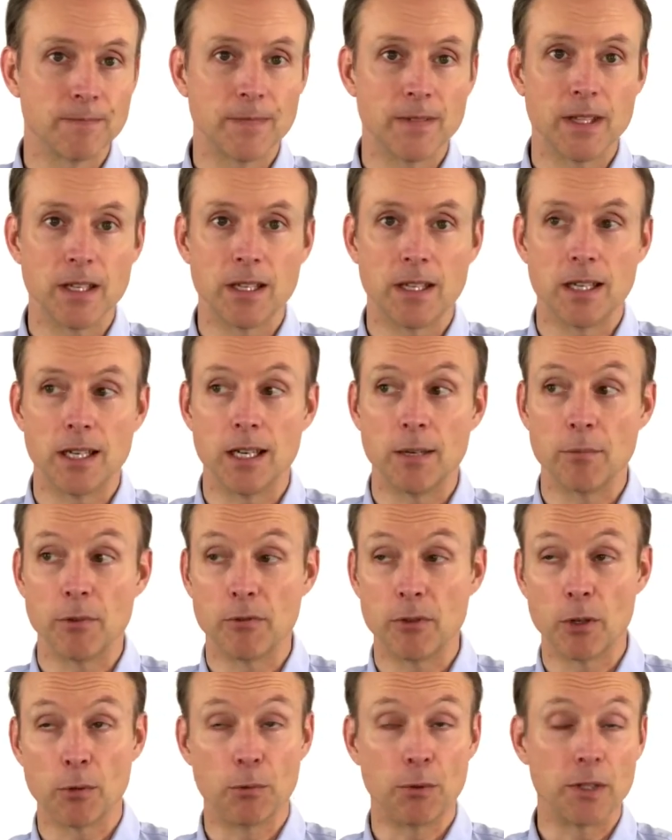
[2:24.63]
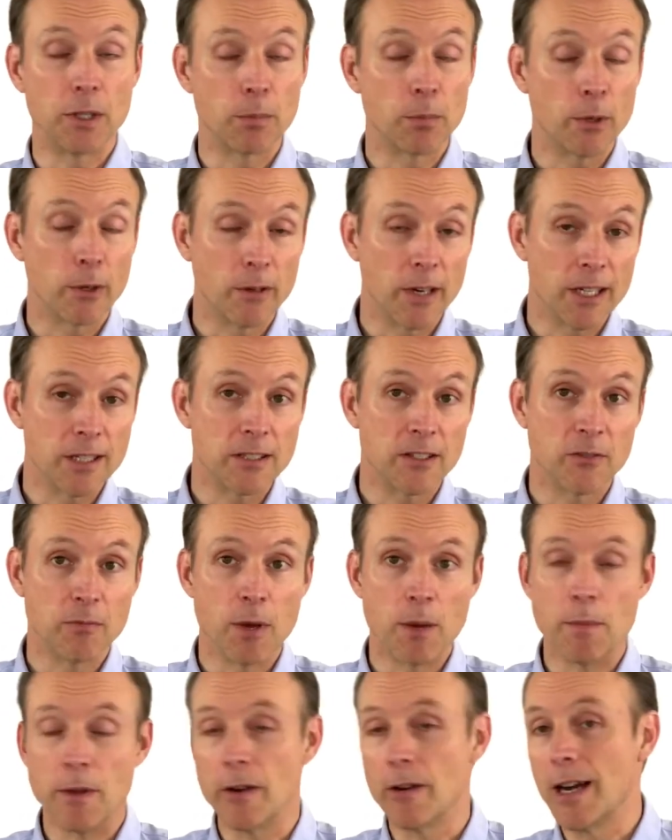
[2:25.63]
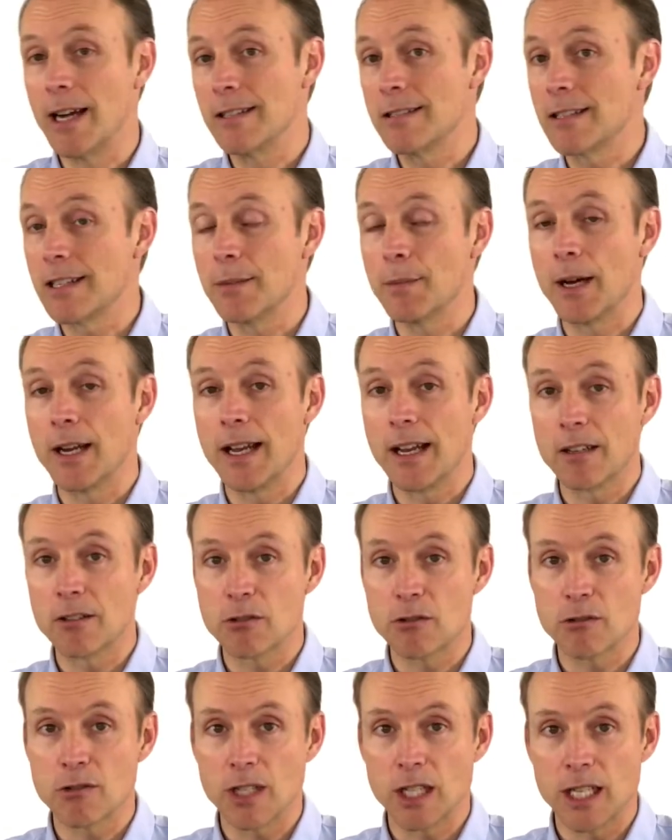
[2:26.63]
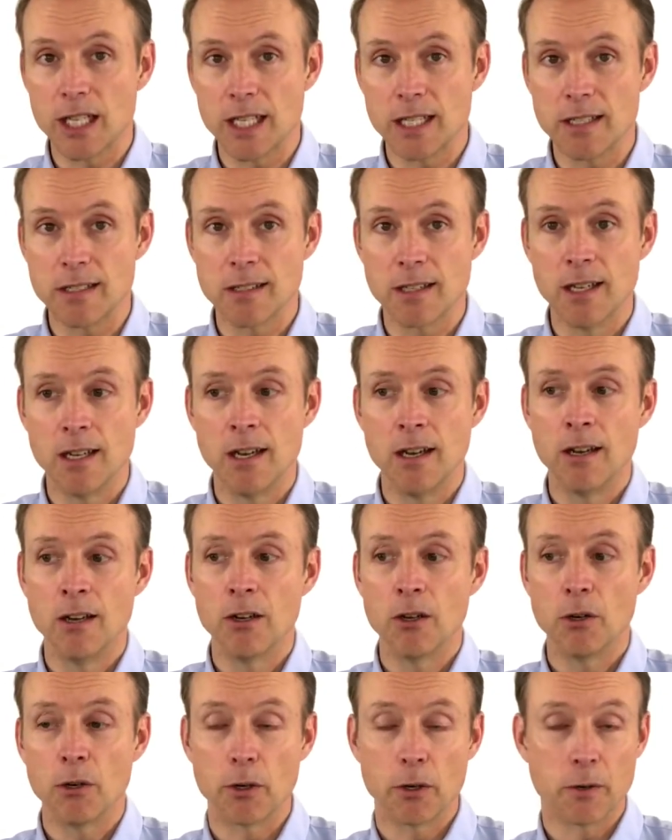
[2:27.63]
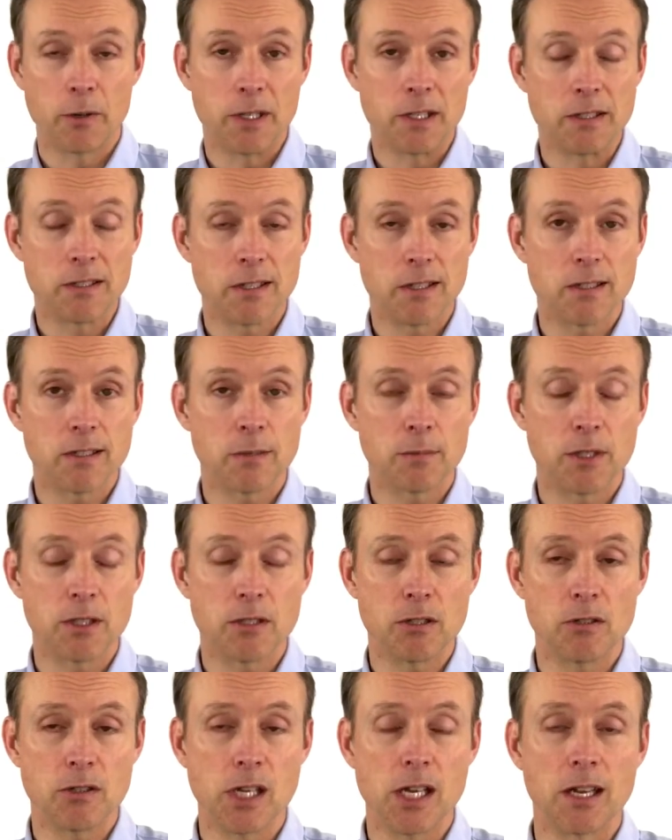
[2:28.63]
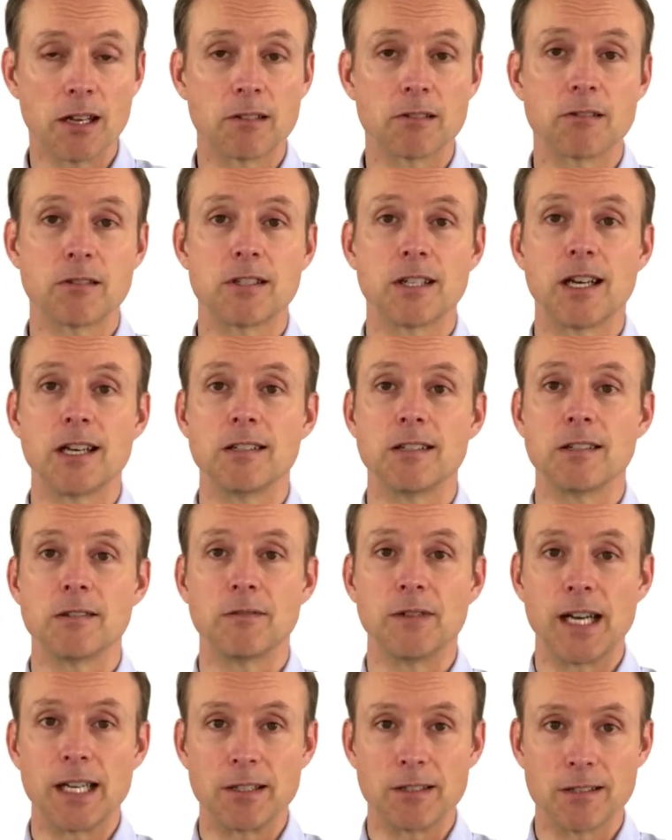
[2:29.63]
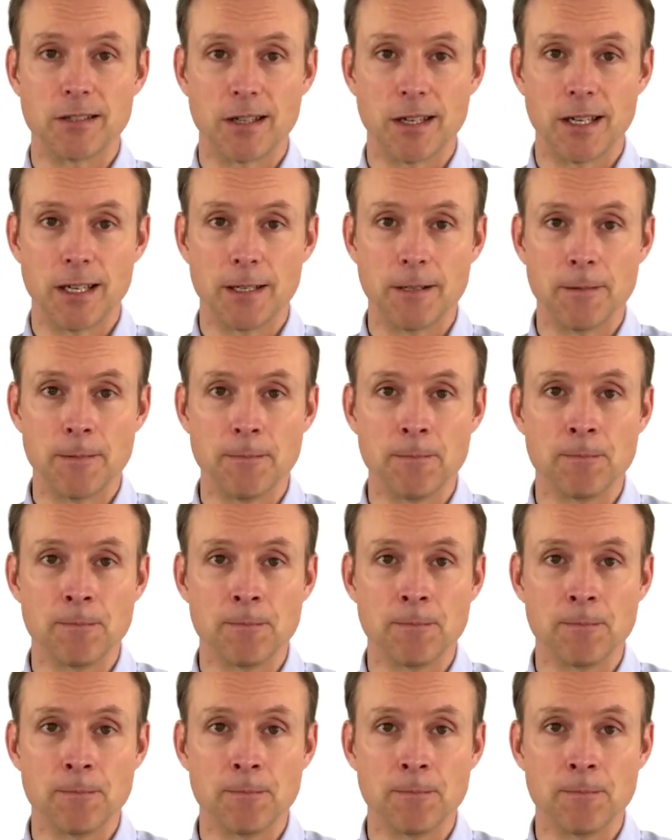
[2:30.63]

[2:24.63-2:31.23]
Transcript: If you're really progressive, maybe you're asking about exercise, or you're in a system that's using exercise as a vital sign.